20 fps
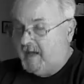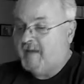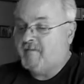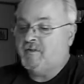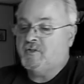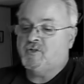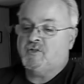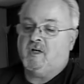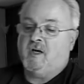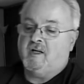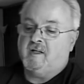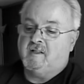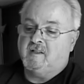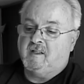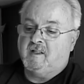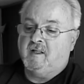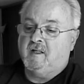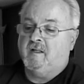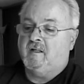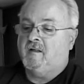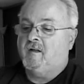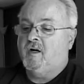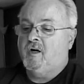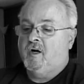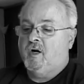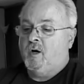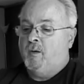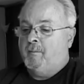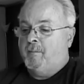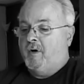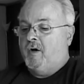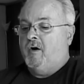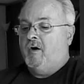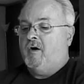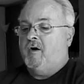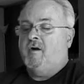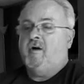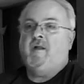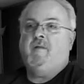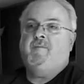I haven't shot a deer, a
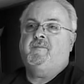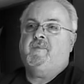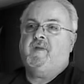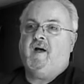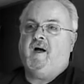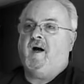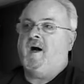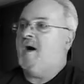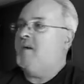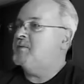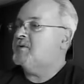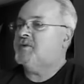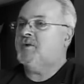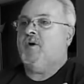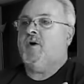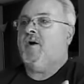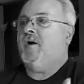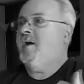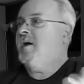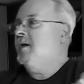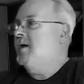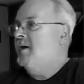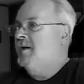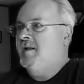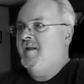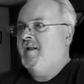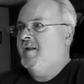bird. I'm sorry.